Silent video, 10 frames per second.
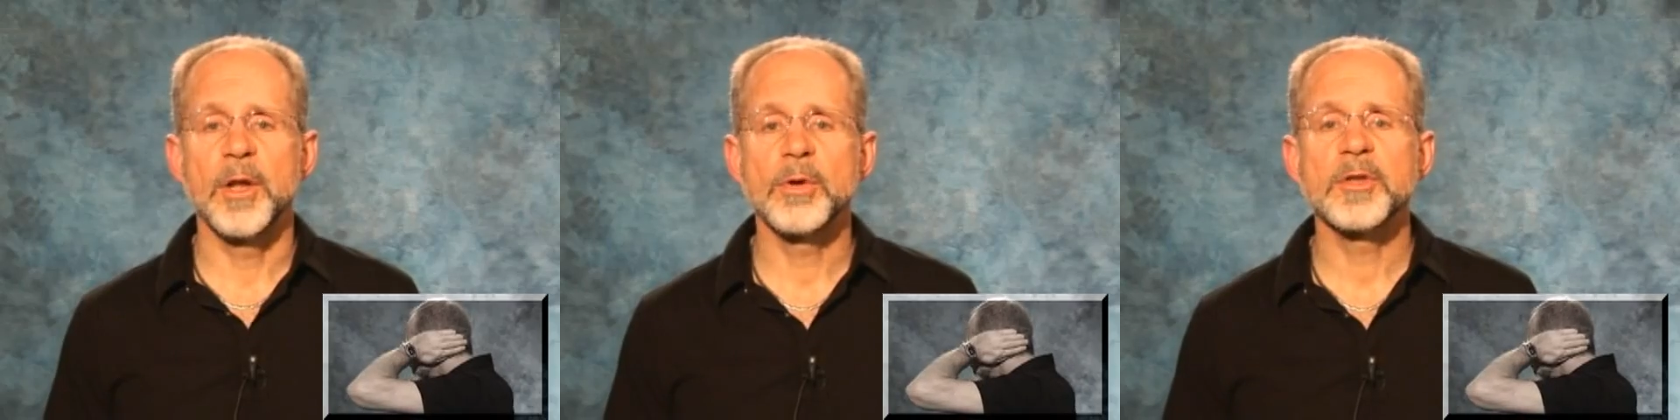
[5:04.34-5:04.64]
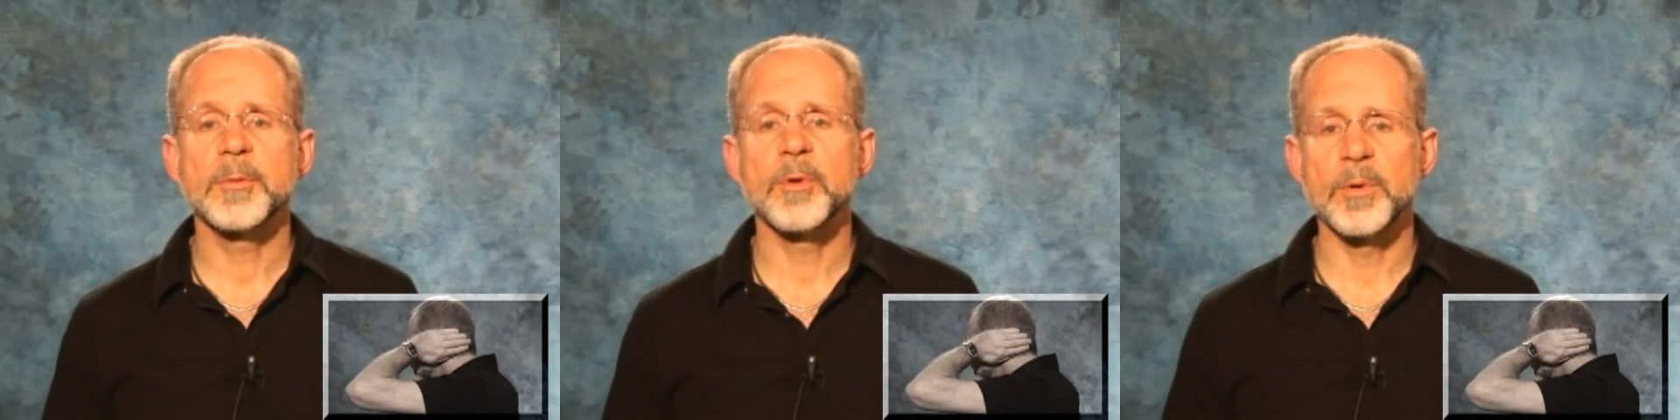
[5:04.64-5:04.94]

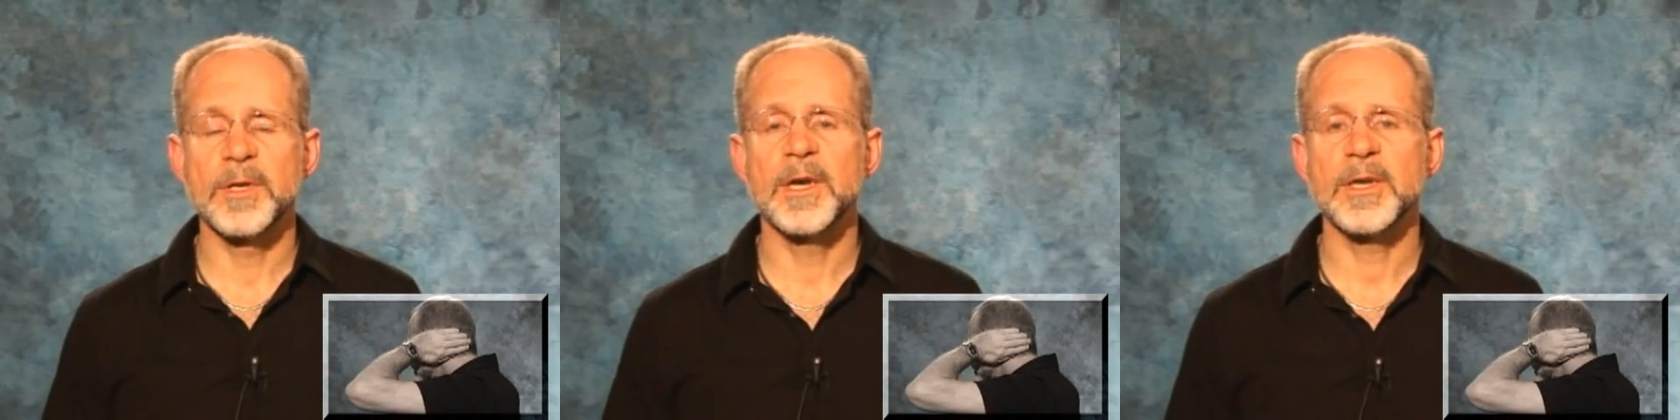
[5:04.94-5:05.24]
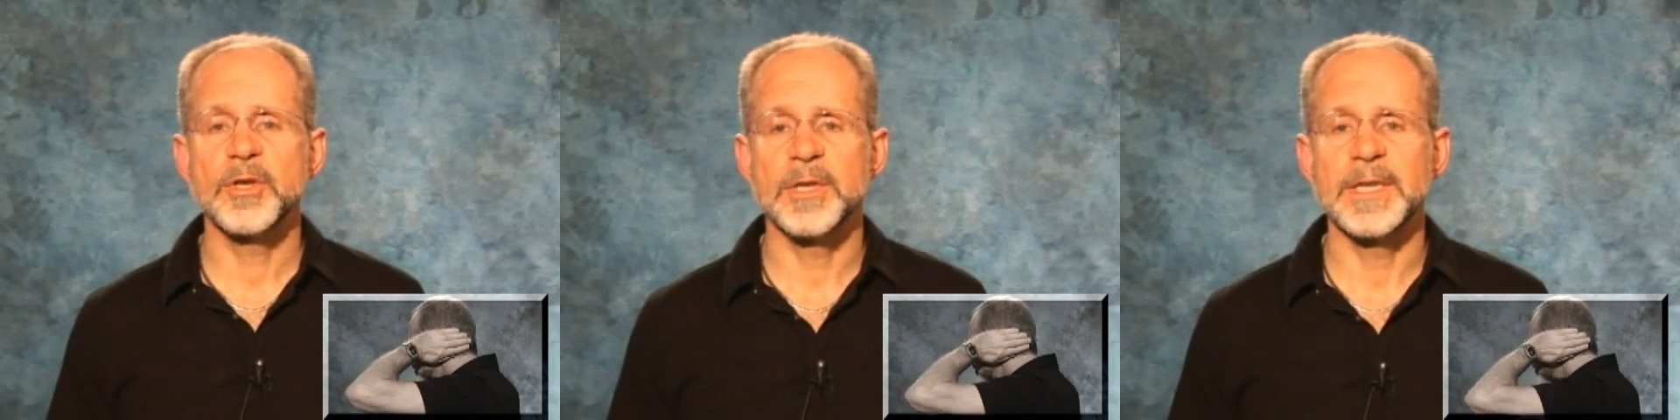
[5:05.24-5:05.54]
noticeable
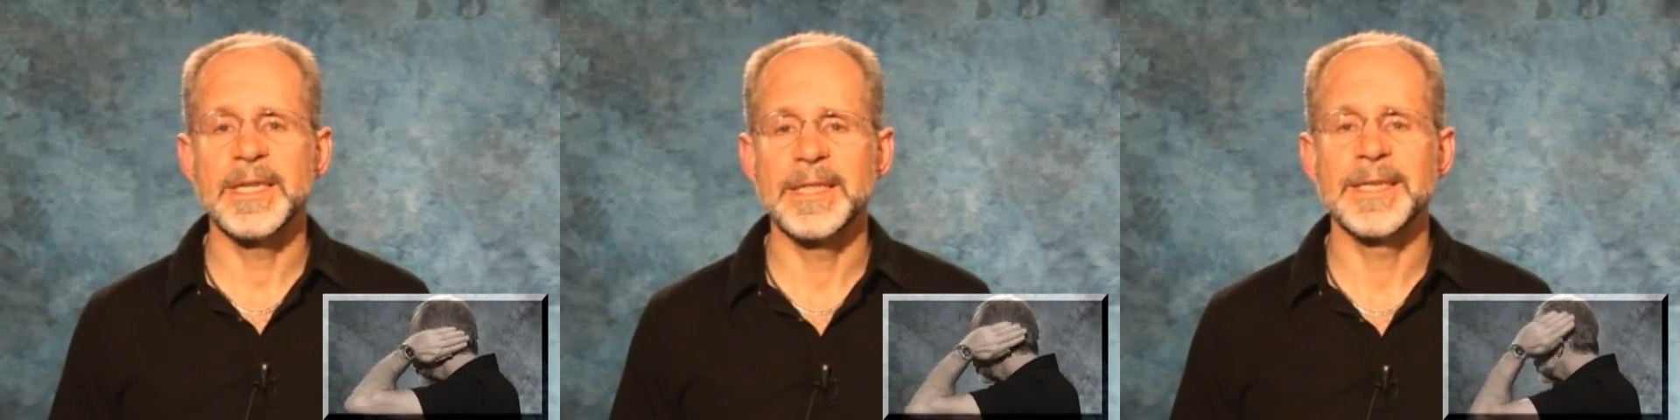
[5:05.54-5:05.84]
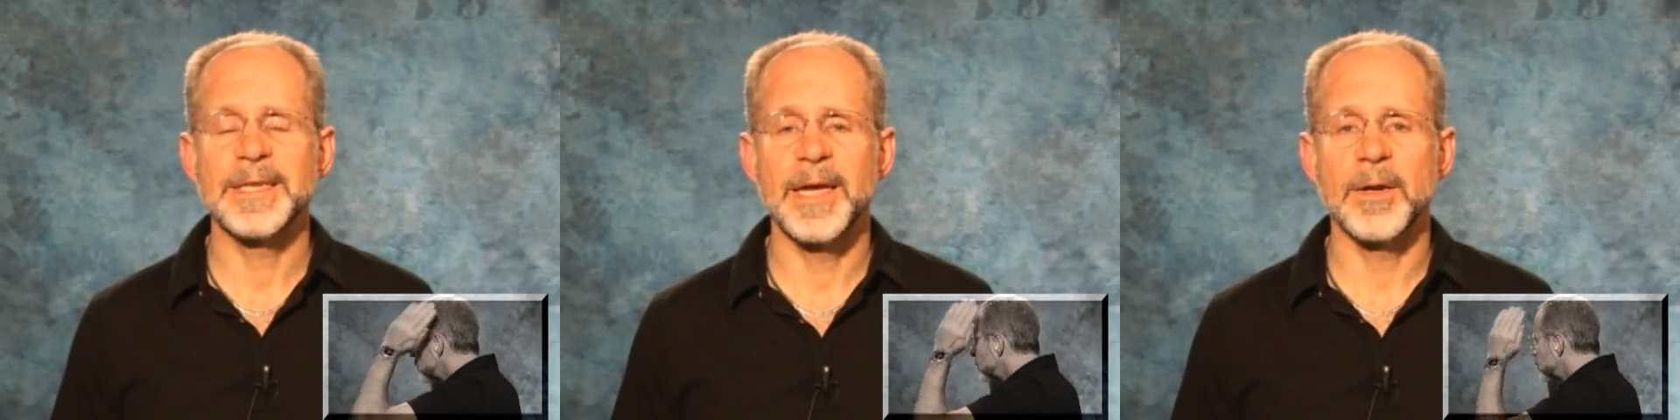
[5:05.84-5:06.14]
reduction in the
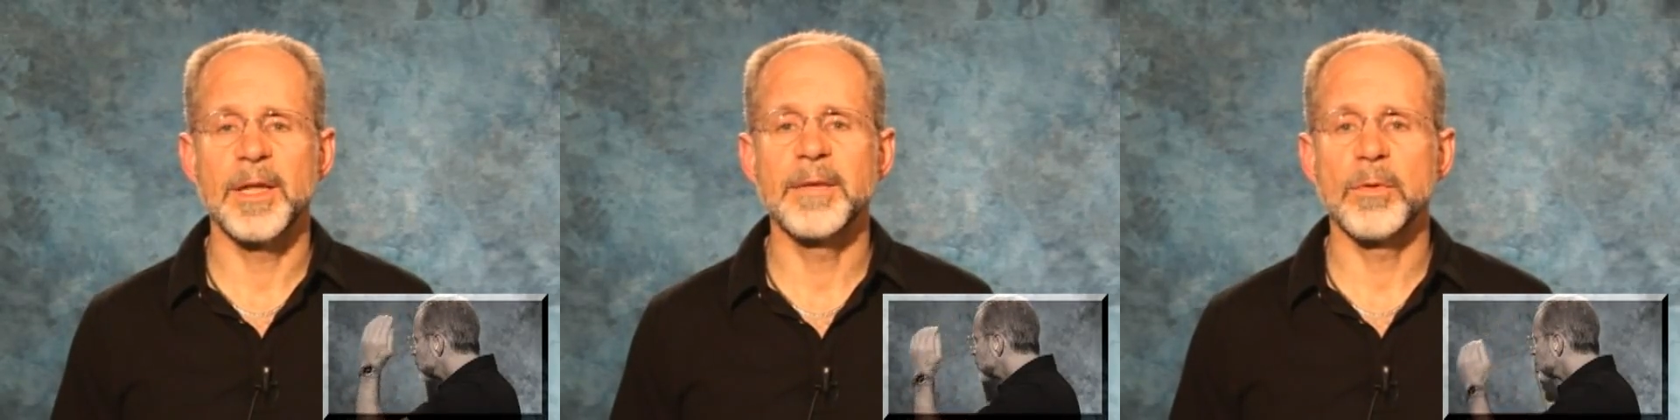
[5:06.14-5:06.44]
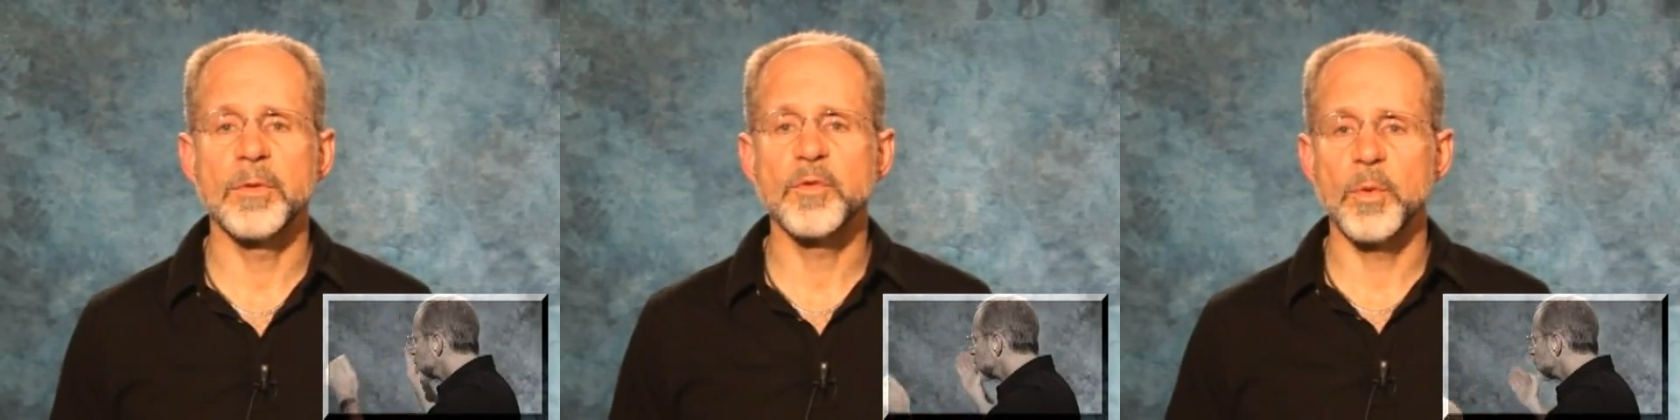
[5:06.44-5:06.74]
sound
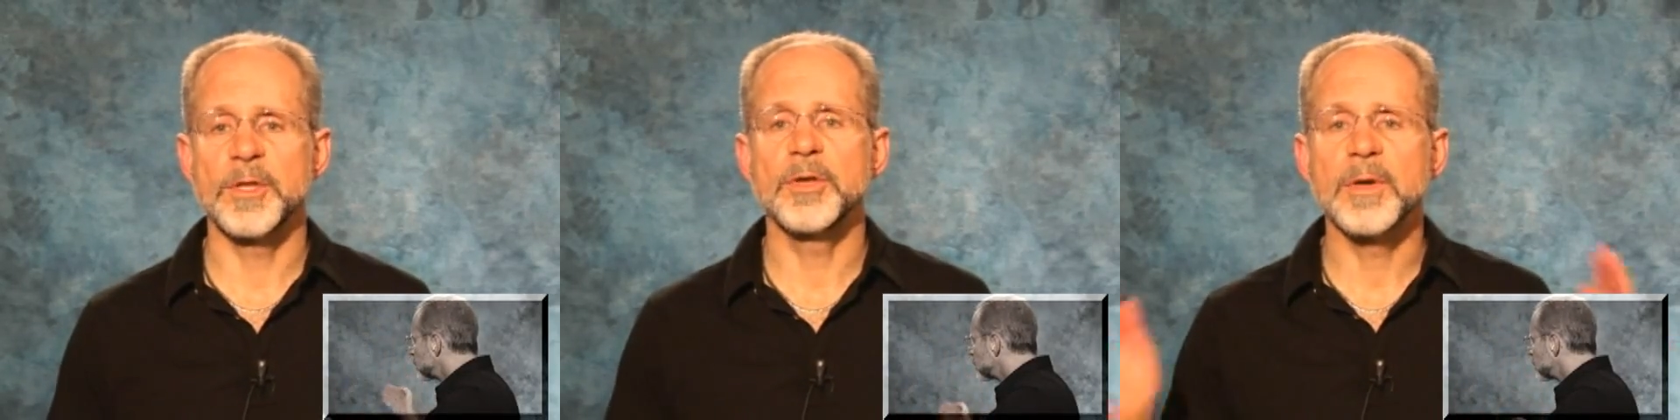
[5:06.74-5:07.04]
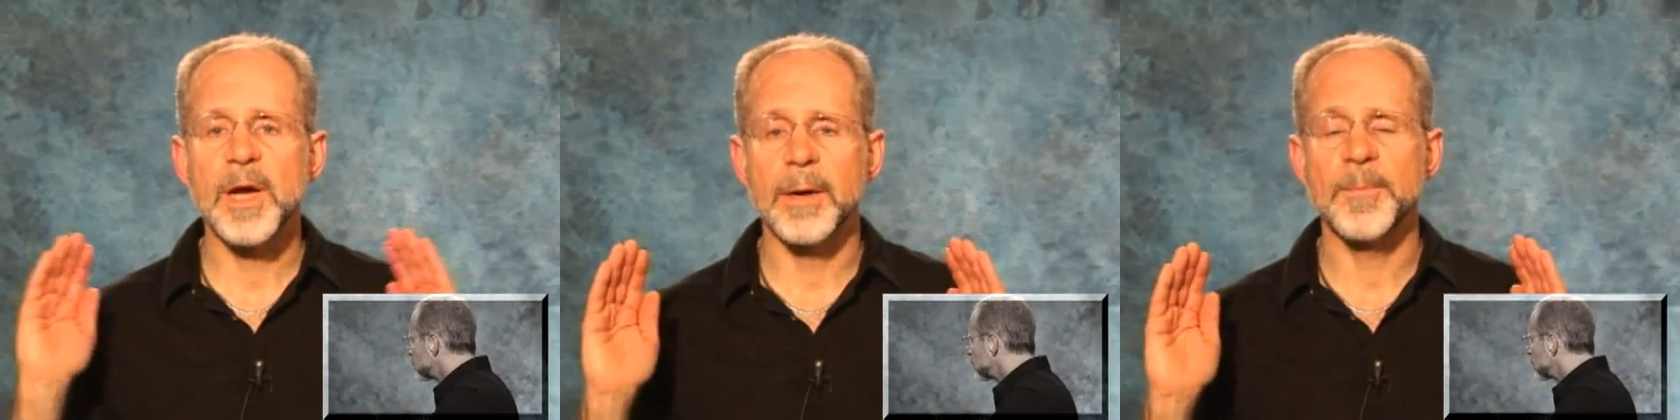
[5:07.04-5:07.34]
levels when you
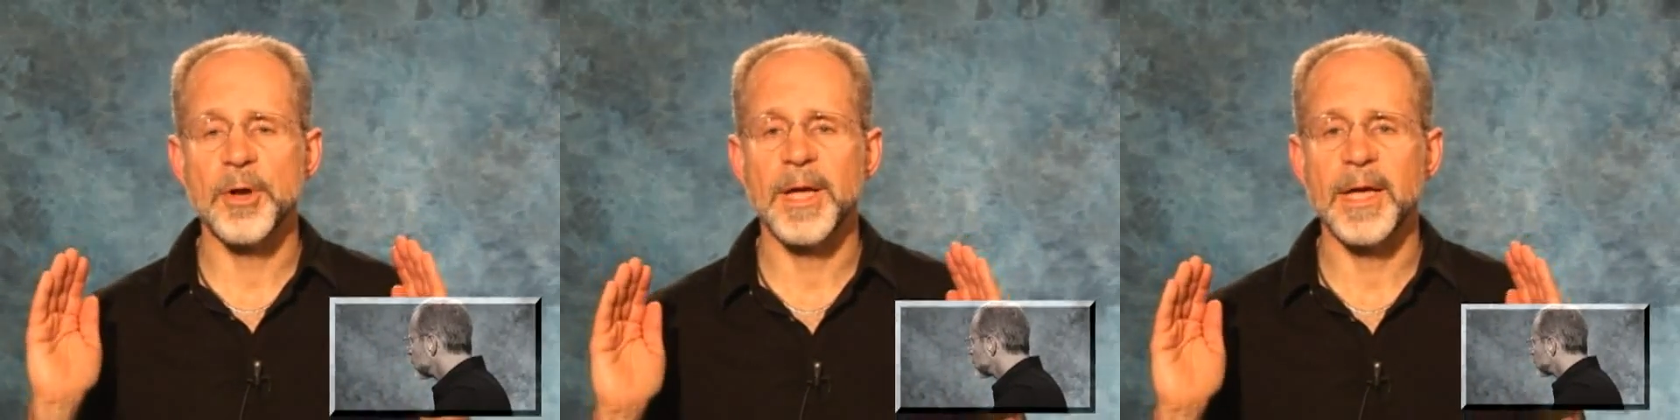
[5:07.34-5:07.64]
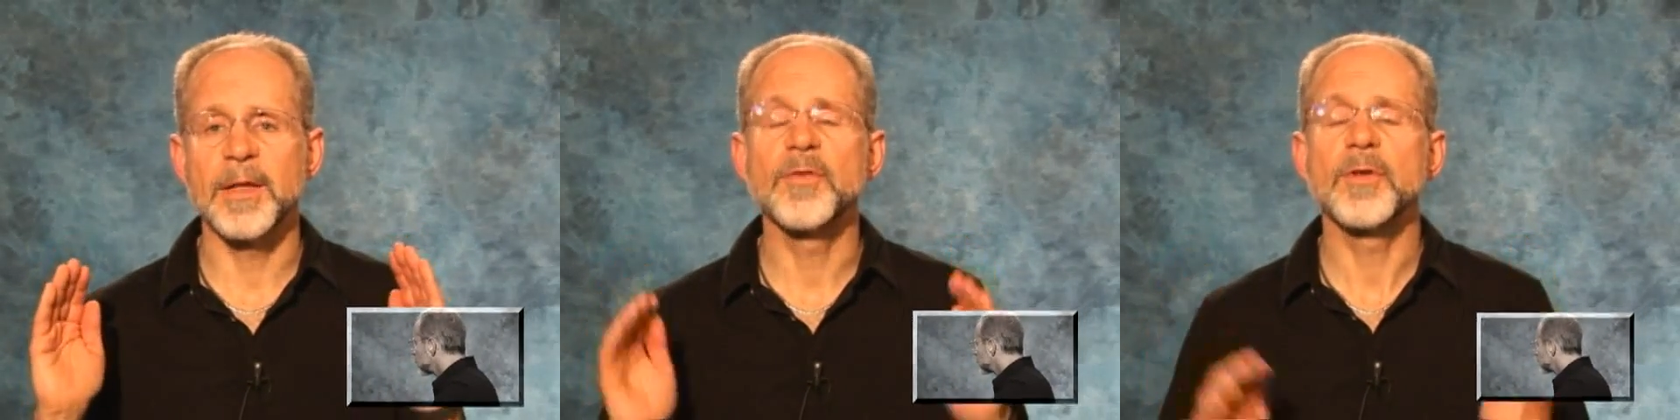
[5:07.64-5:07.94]
cup your
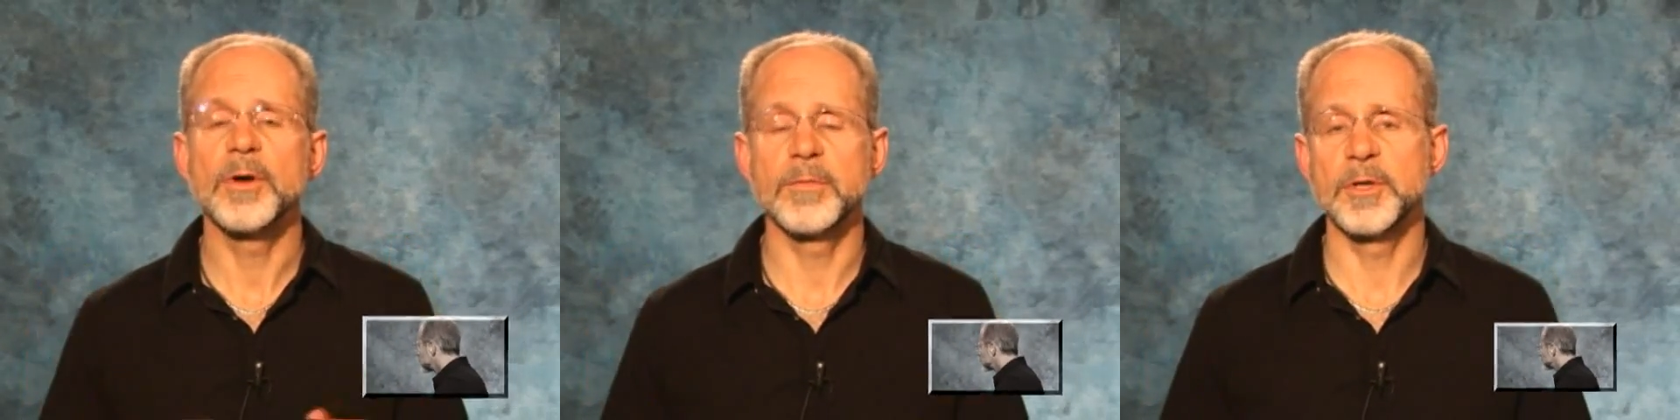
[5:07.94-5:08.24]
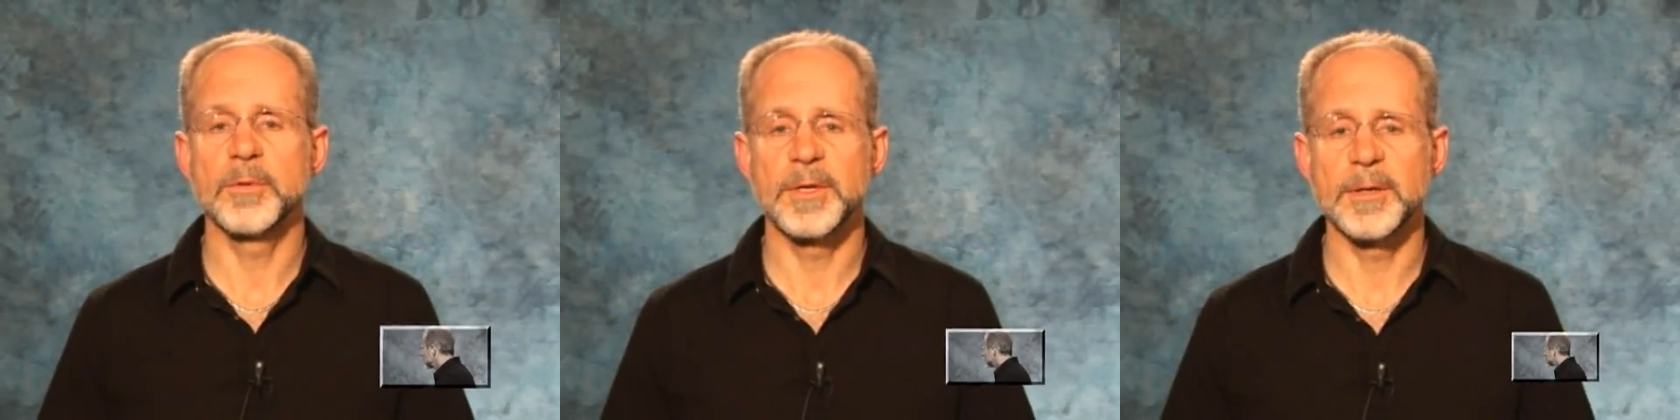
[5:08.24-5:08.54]
hands over
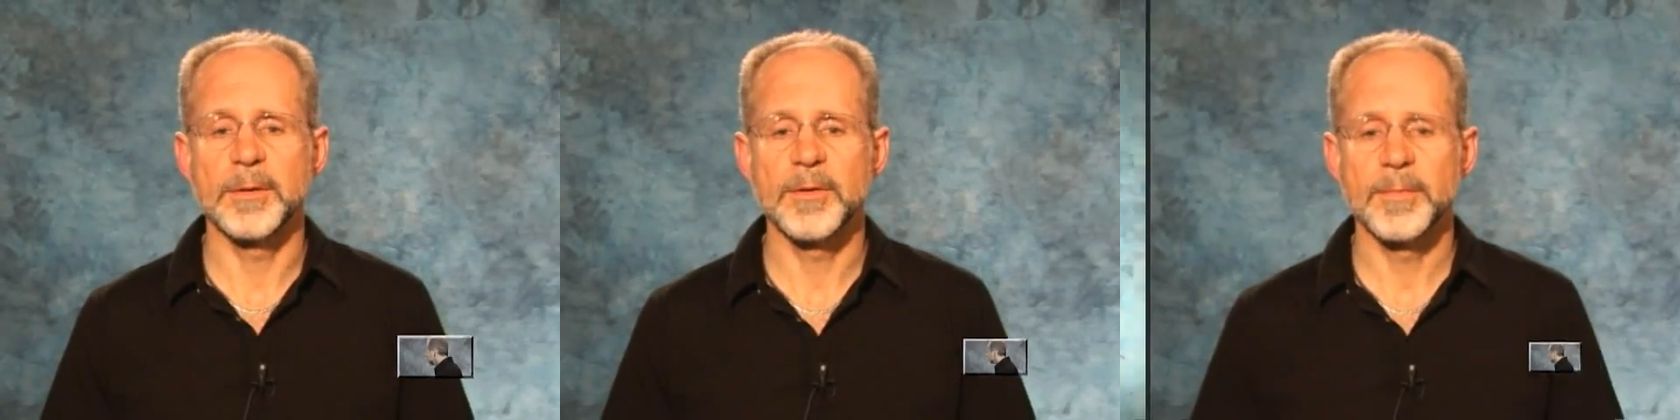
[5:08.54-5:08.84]
your ears.